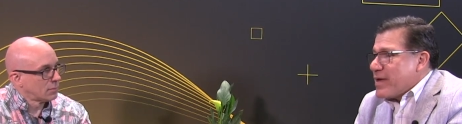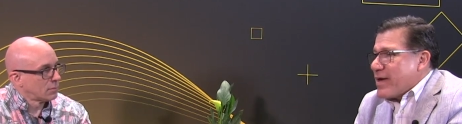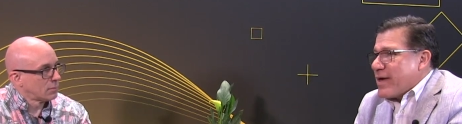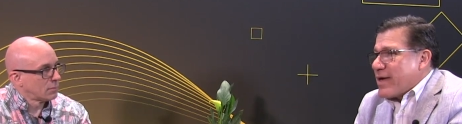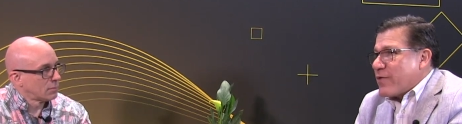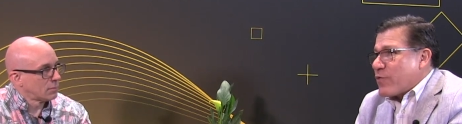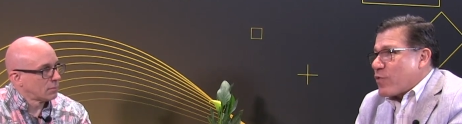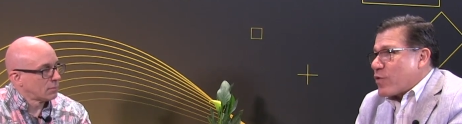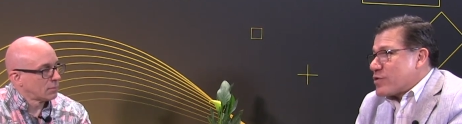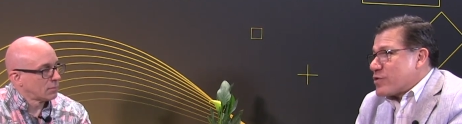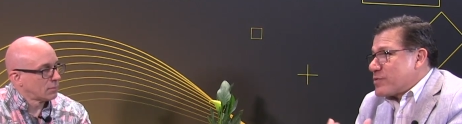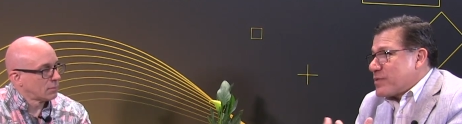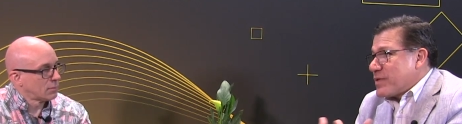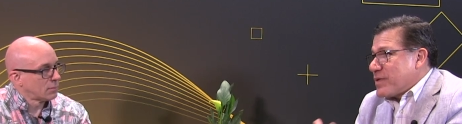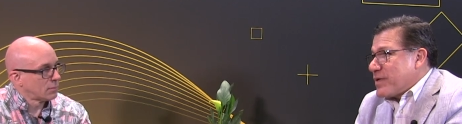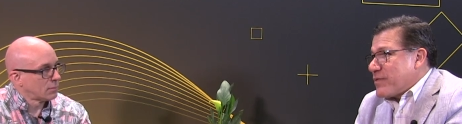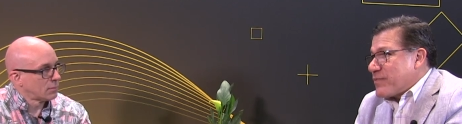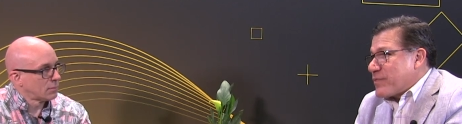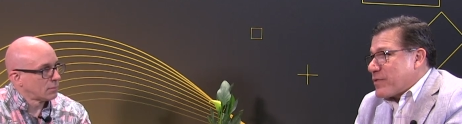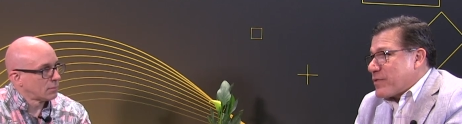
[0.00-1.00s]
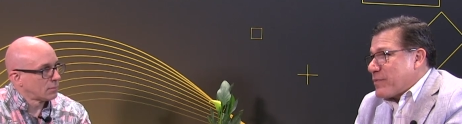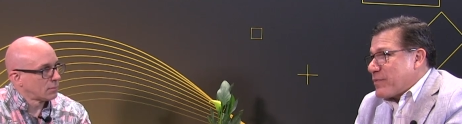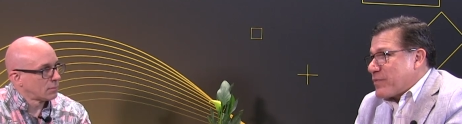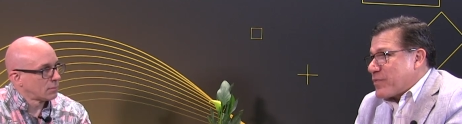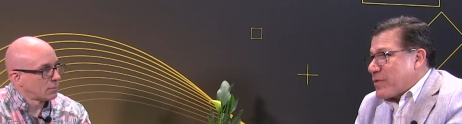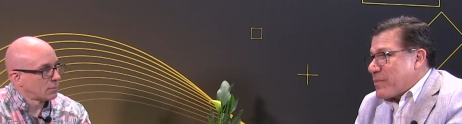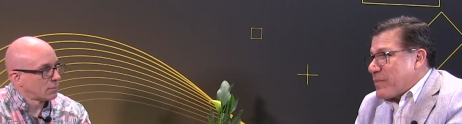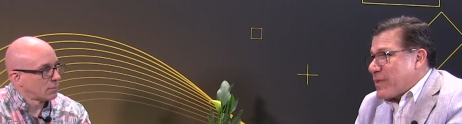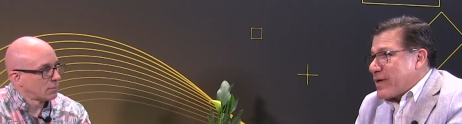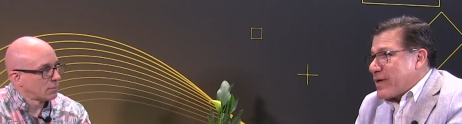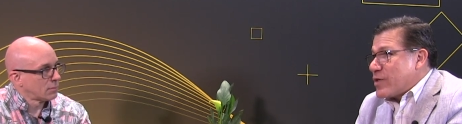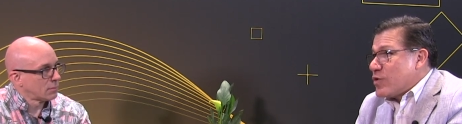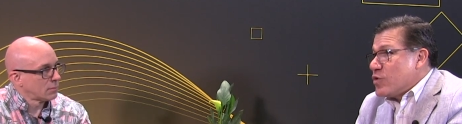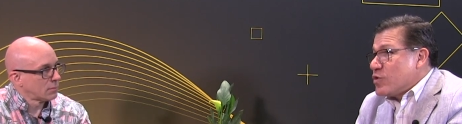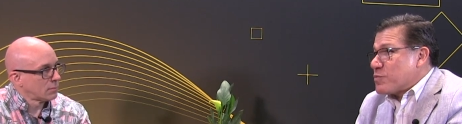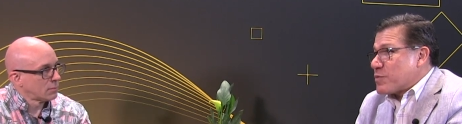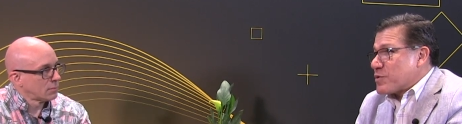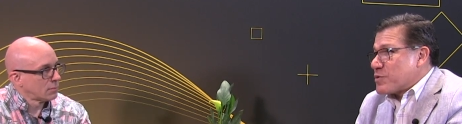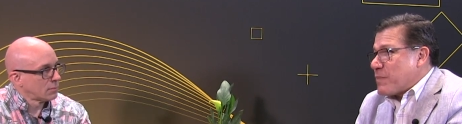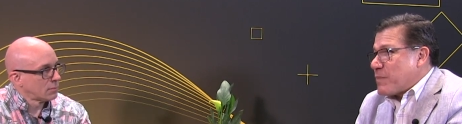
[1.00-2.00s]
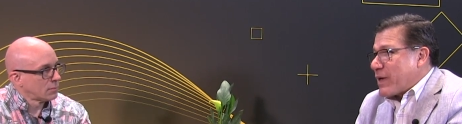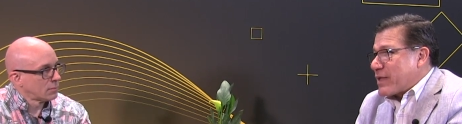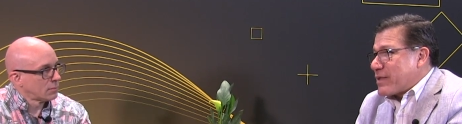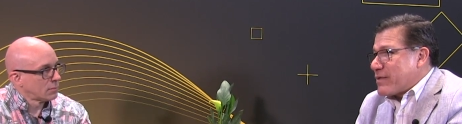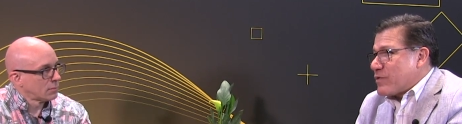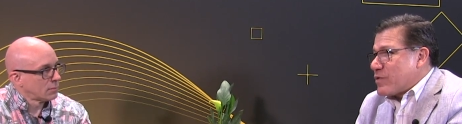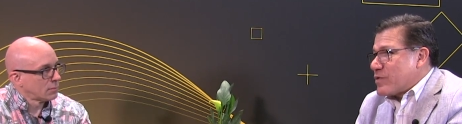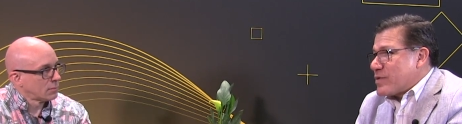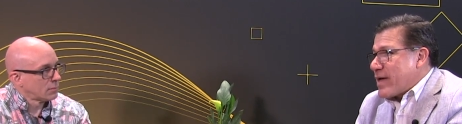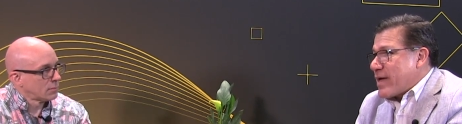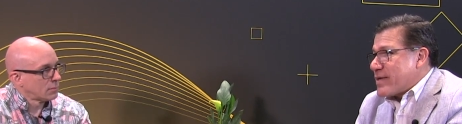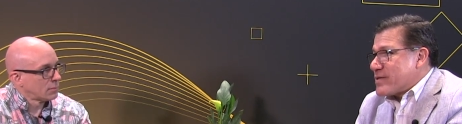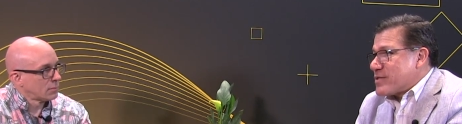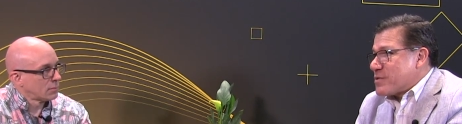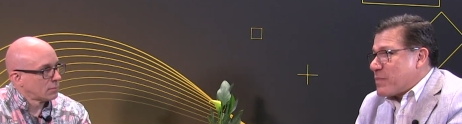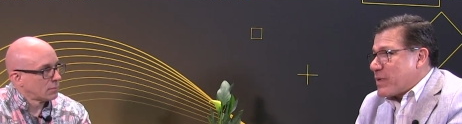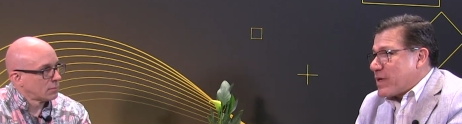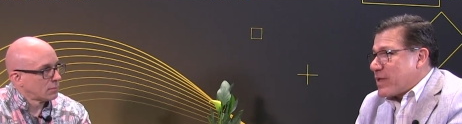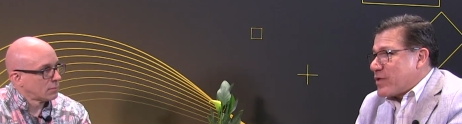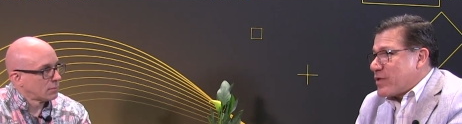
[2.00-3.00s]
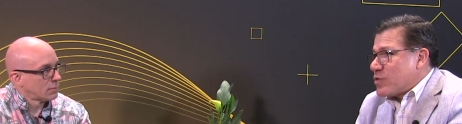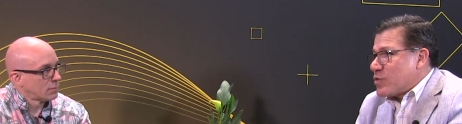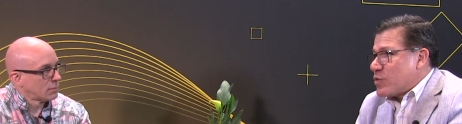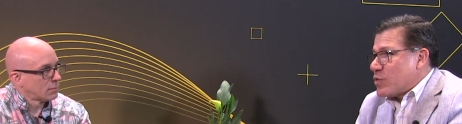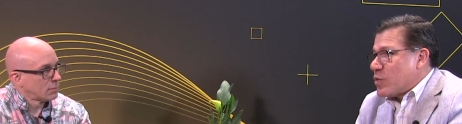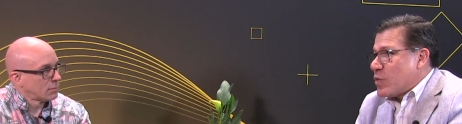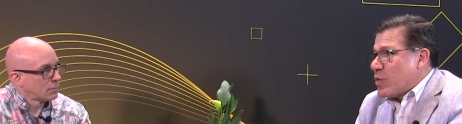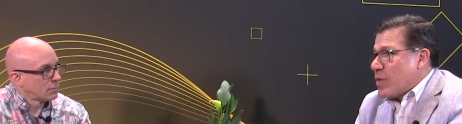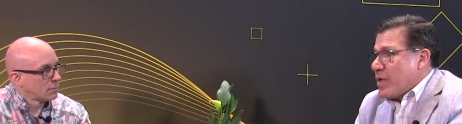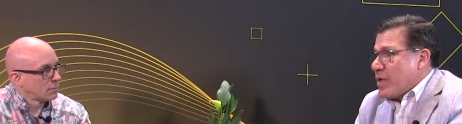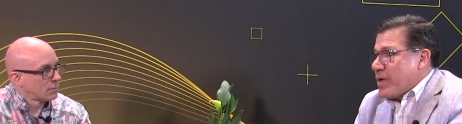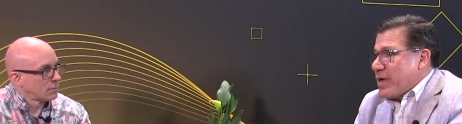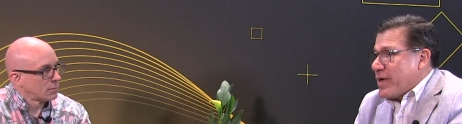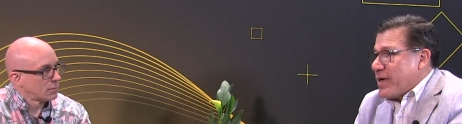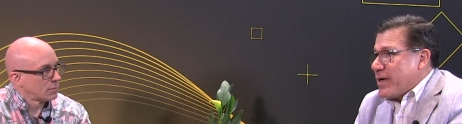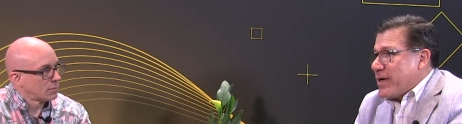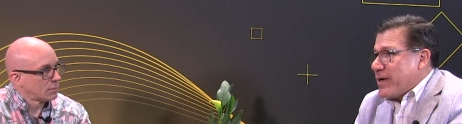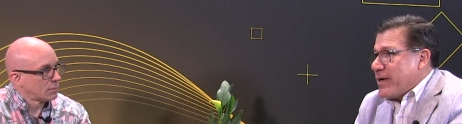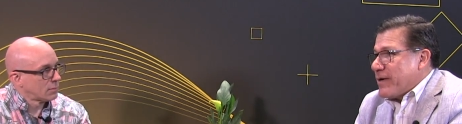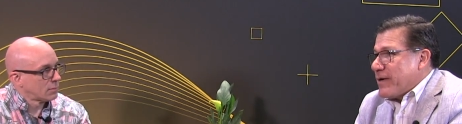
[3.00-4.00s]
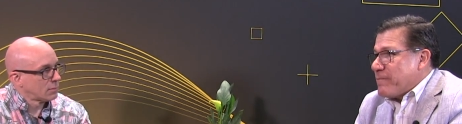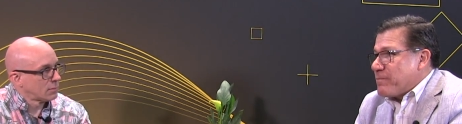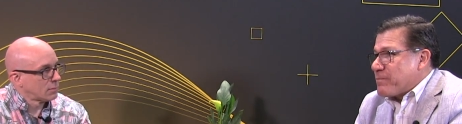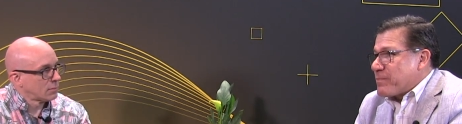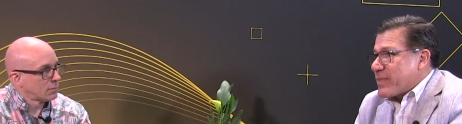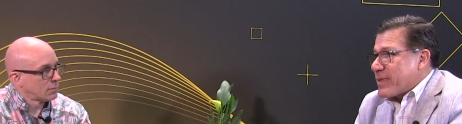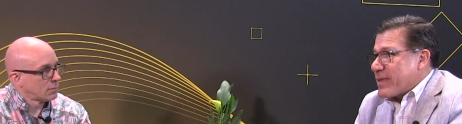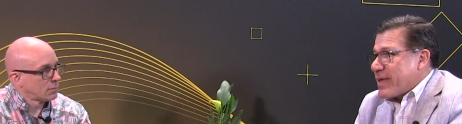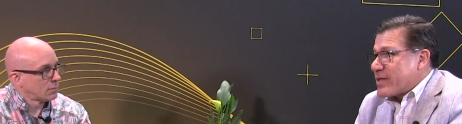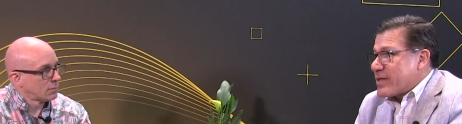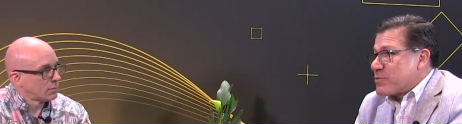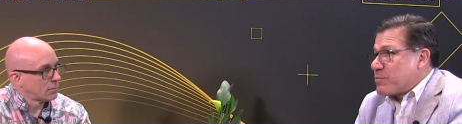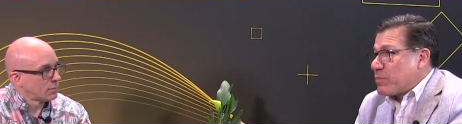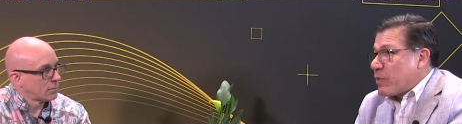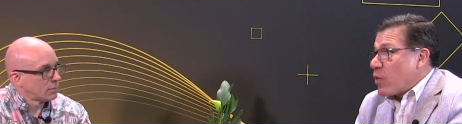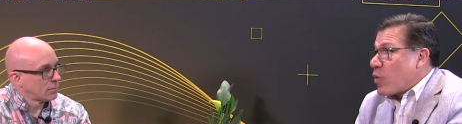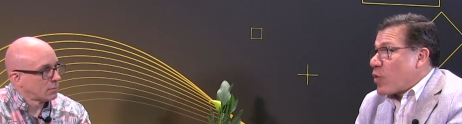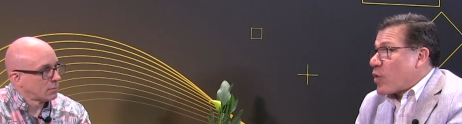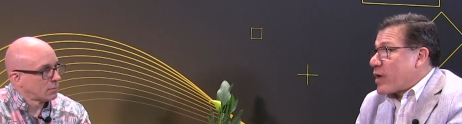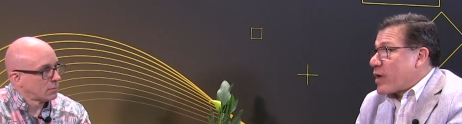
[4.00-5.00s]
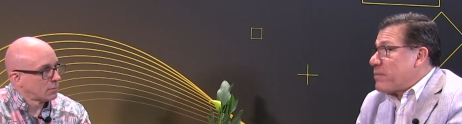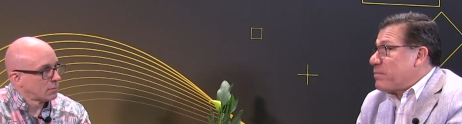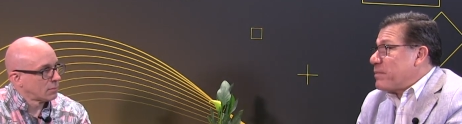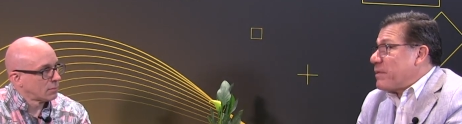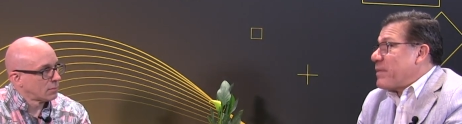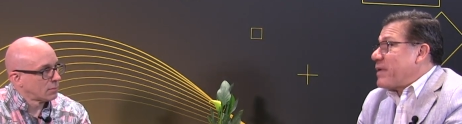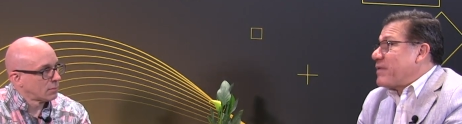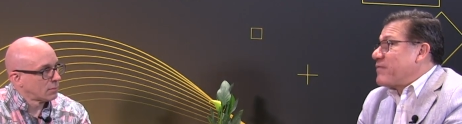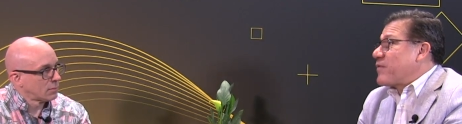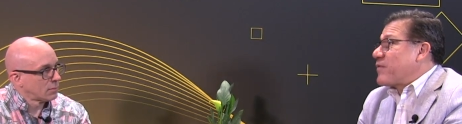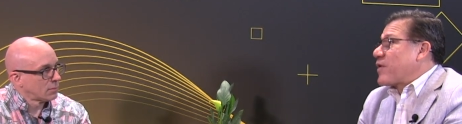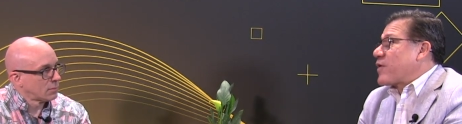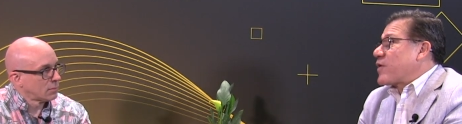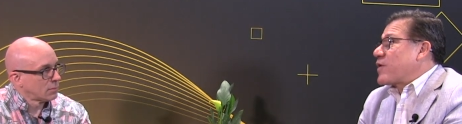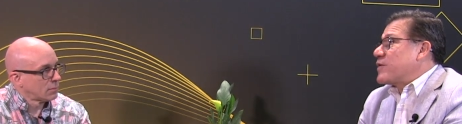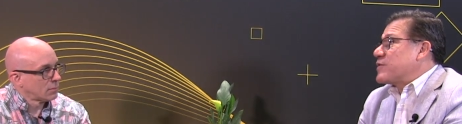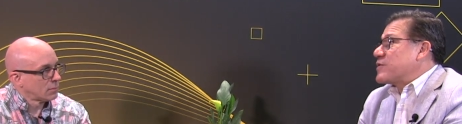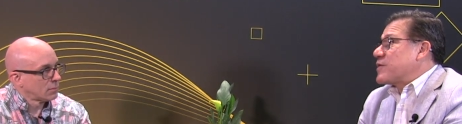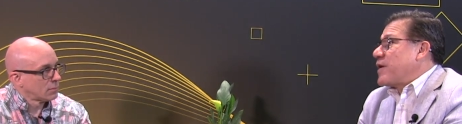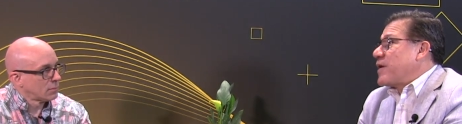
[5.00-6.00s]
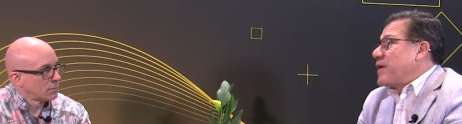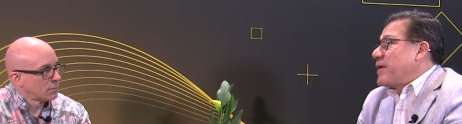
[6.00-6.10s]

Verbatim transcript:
Speaker 1: and of course from a use perspective, Nutanix is beginning to explore and implement various